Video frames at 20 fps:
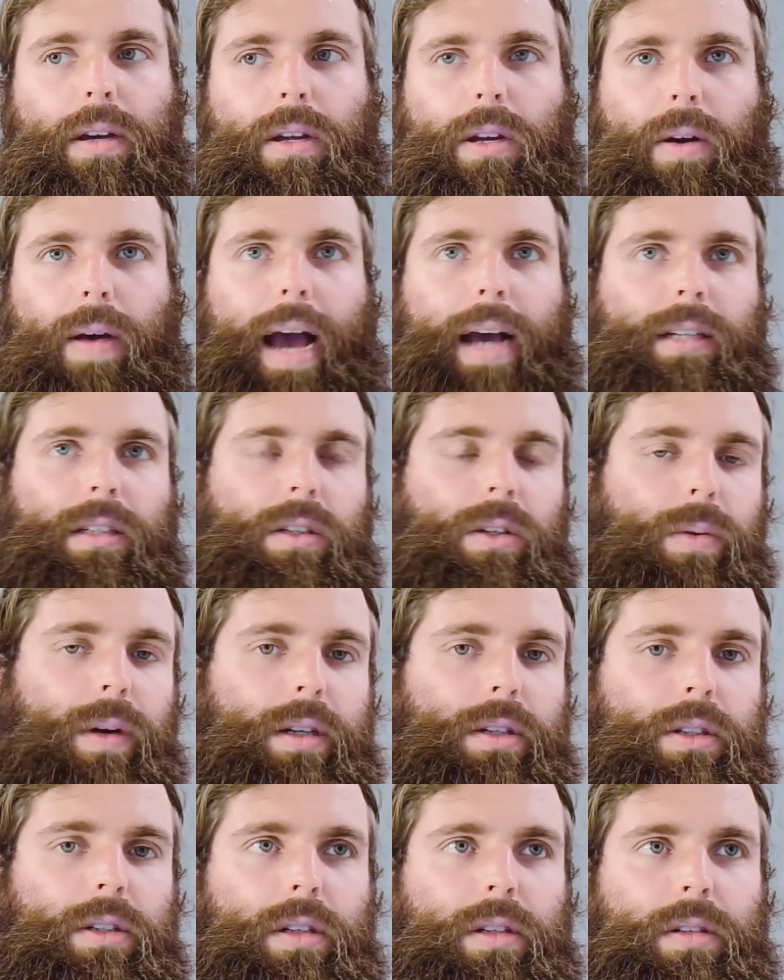asking
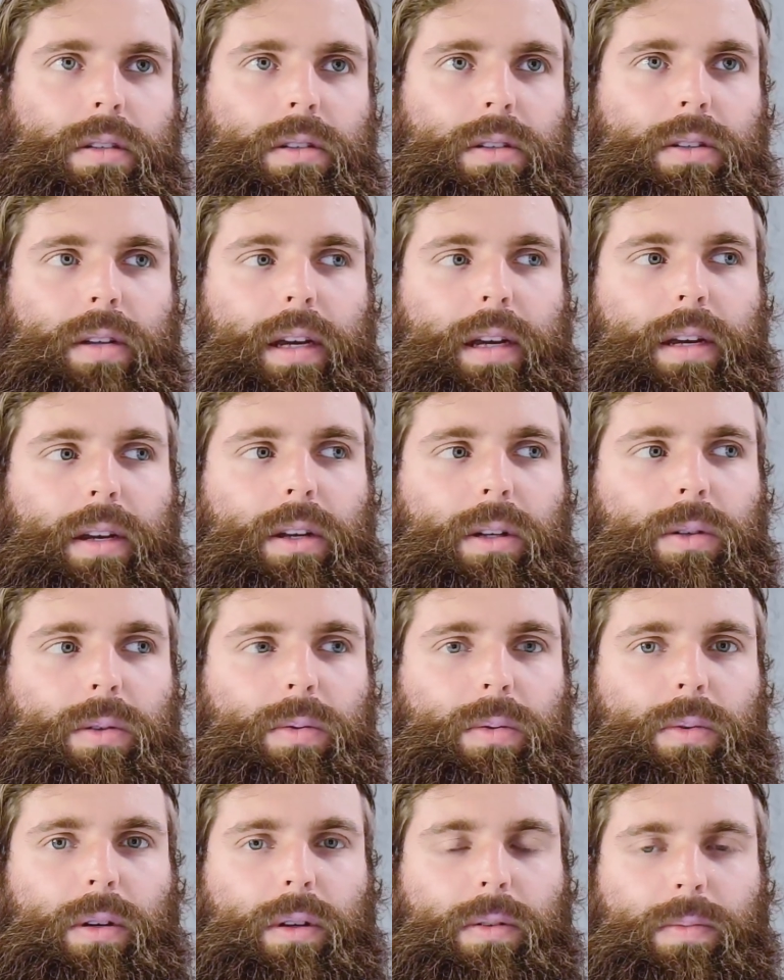questions
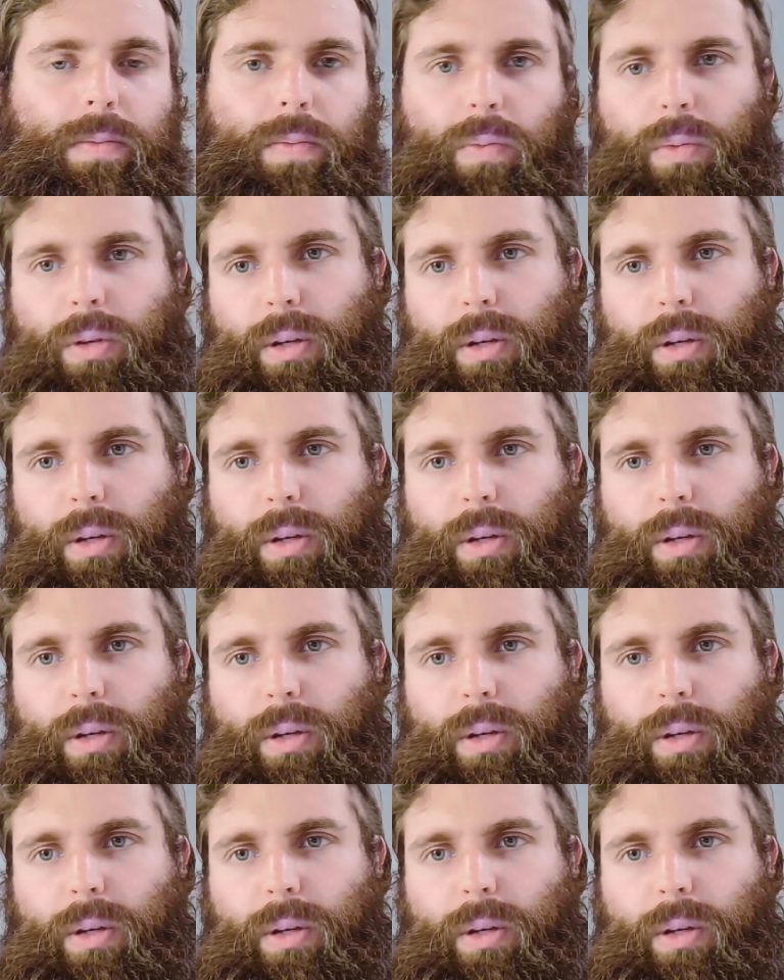or